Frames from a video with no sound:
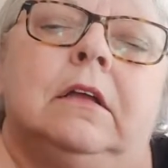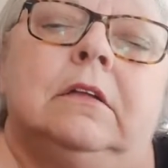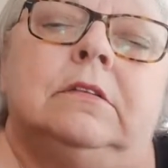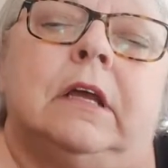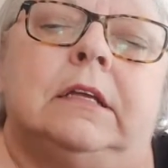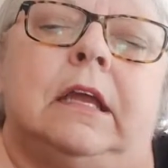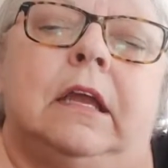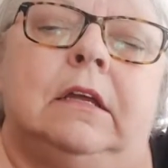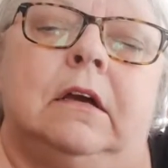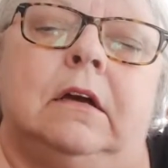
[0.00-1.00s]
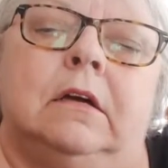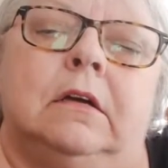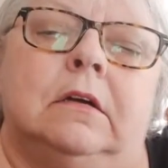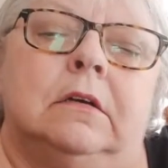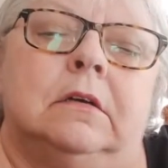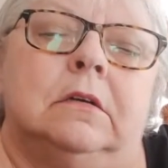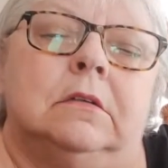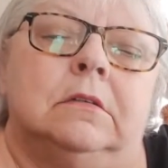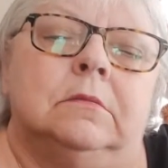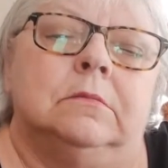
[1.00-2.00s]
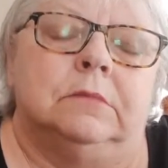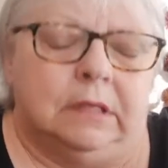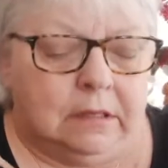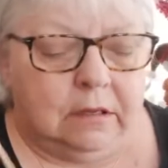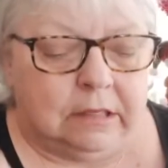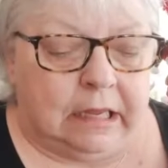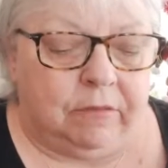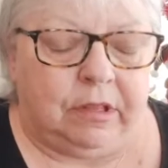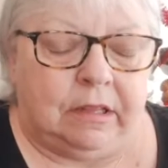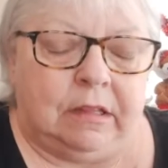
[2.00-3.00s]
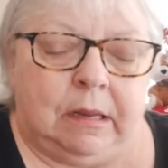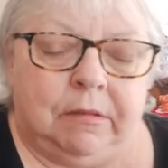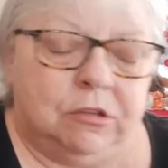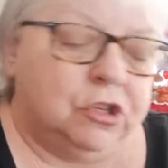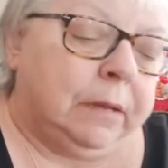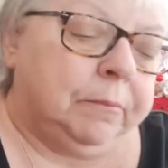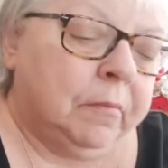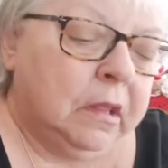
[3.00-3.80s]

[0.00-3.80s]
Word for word: it's like a. Uh, I can't even think of the name of the chain.